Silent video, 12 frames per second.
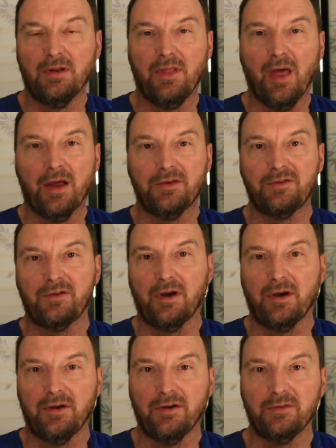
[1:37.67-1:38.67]
That
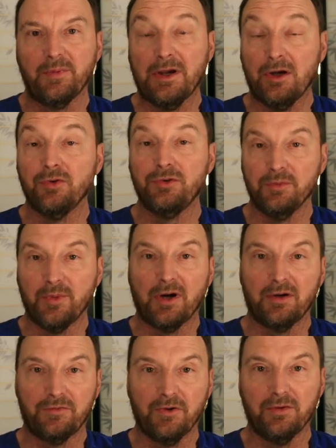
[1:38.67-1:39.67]
uh, is my go to
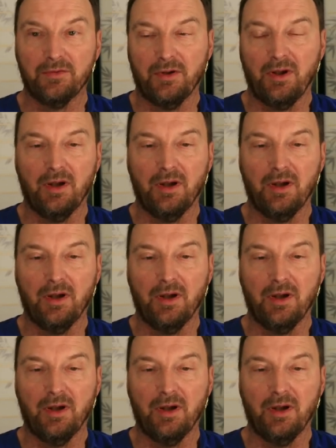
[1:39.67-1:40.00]
microphone.